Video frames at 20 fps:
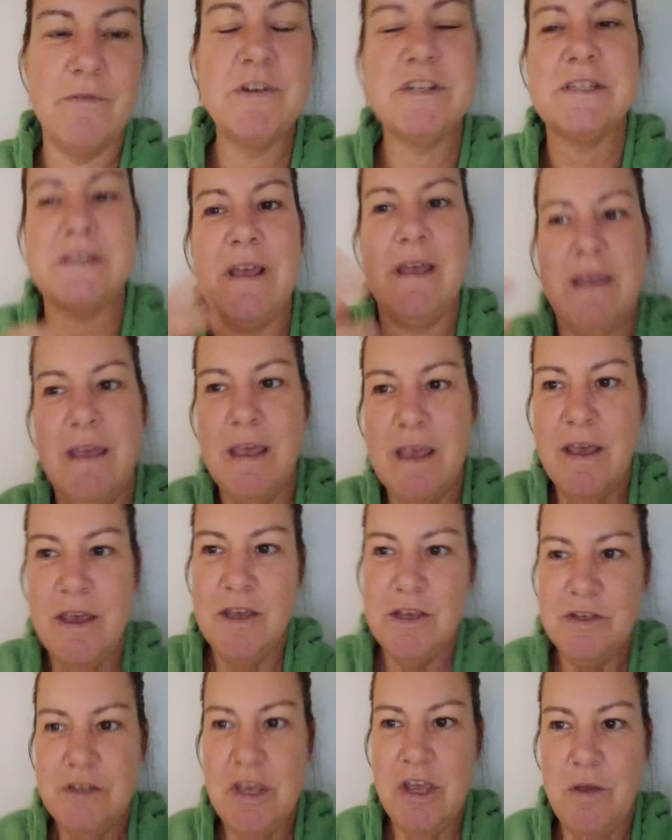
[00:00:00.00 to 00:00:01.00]
obviously
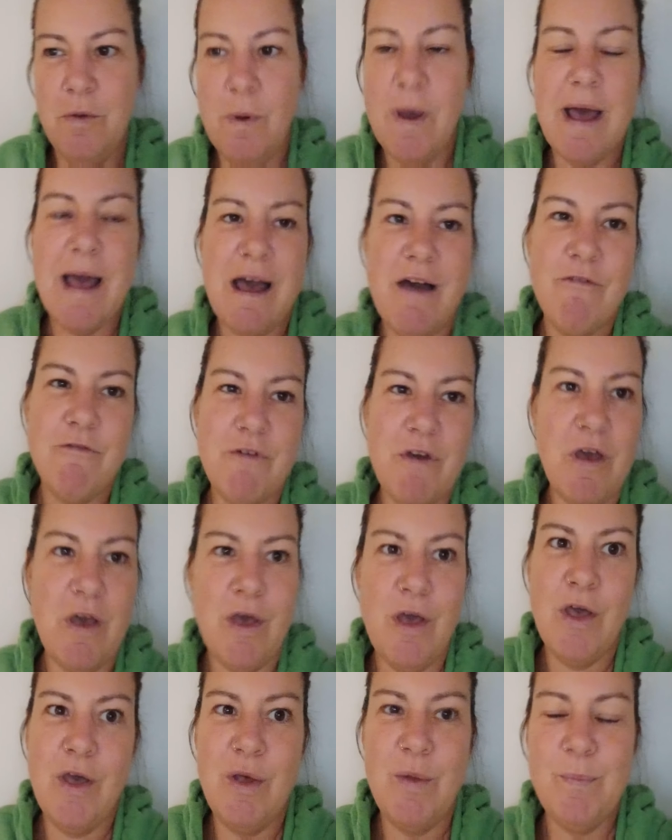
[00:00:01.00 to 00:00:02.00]
you have
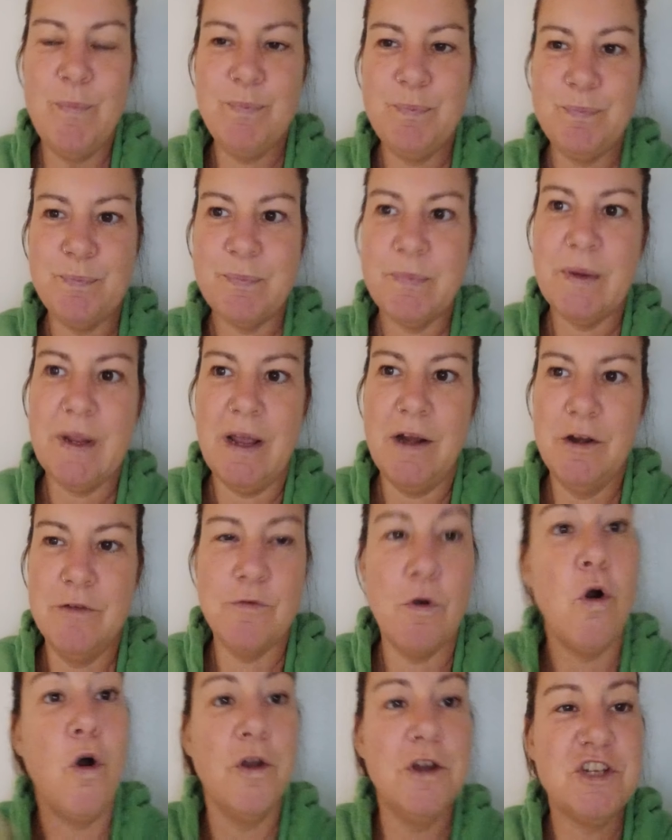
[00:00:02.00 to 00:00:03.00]
um, kind
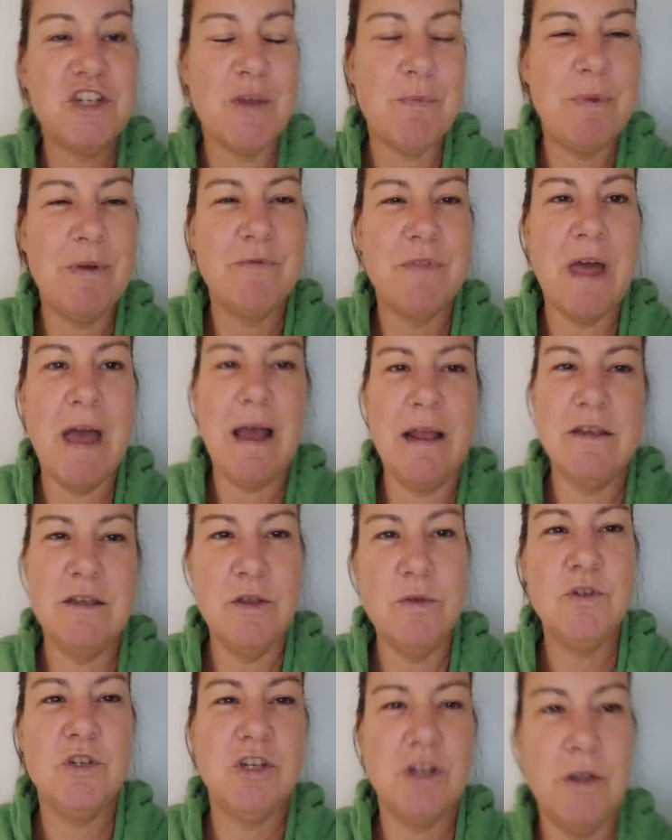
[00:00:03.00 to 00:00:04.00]
of ownership of that.
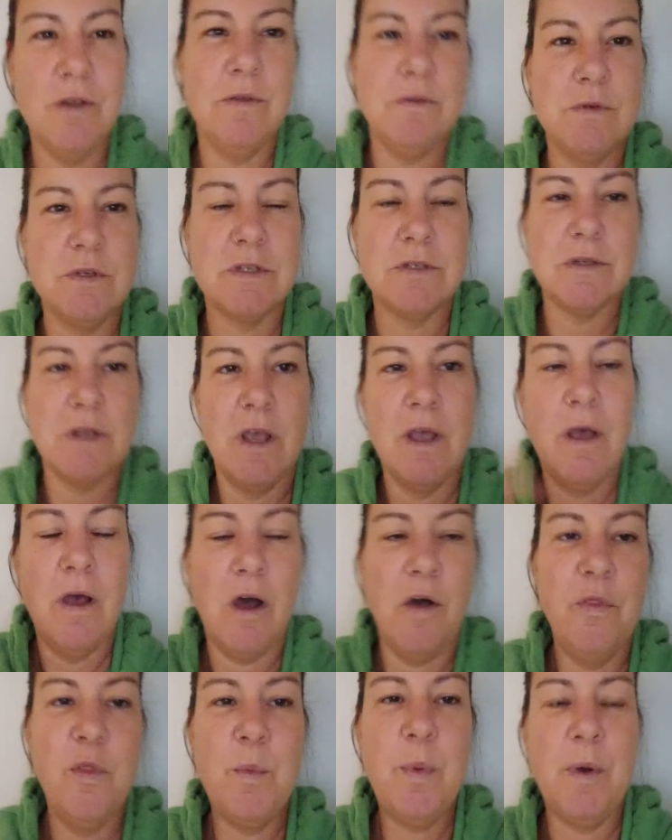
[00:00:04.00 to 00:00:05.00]
You choose
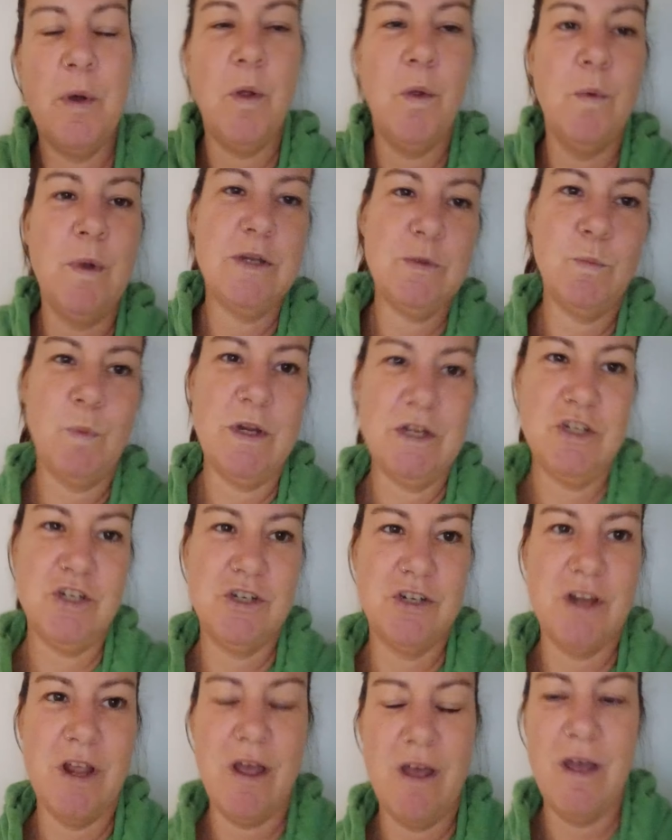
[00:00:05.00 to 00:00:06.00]
on the poll which
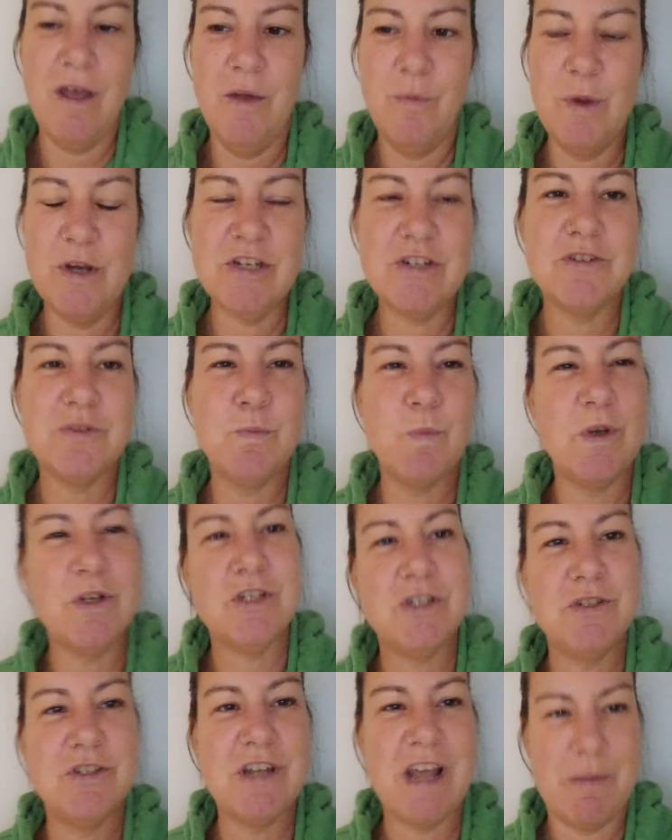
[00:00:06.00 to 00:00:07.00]
which, uh, which
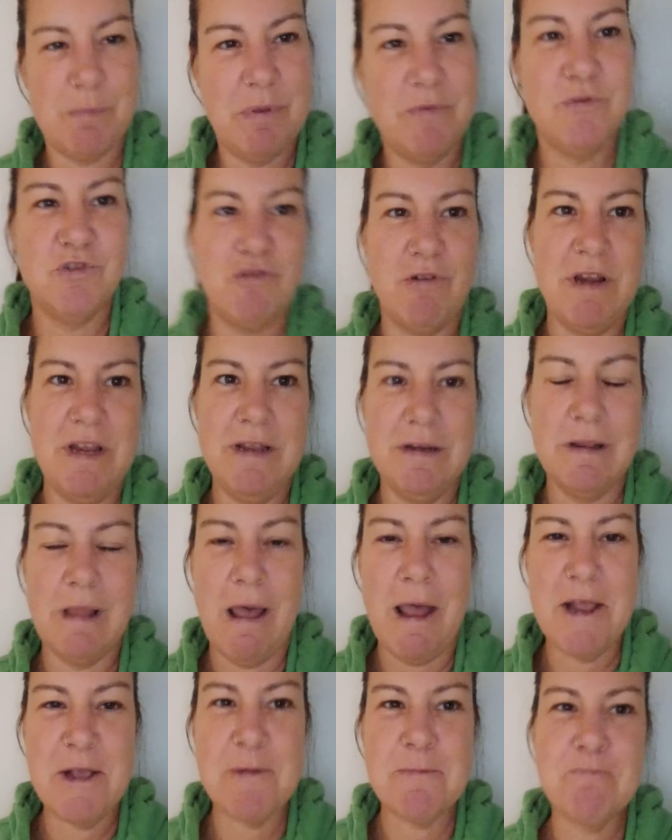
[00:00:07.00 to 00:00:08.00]
which type of tree you'd
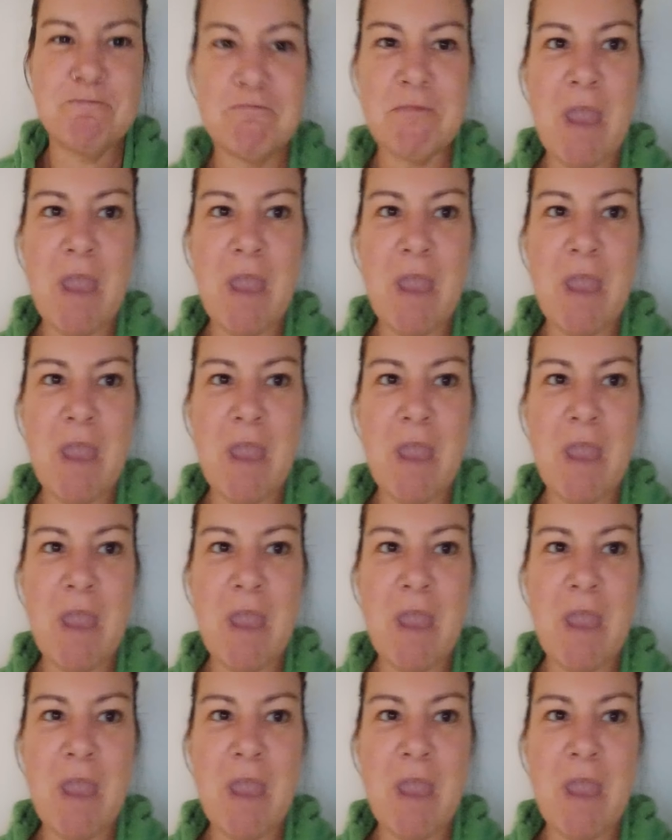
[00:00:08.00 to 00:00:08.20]
like.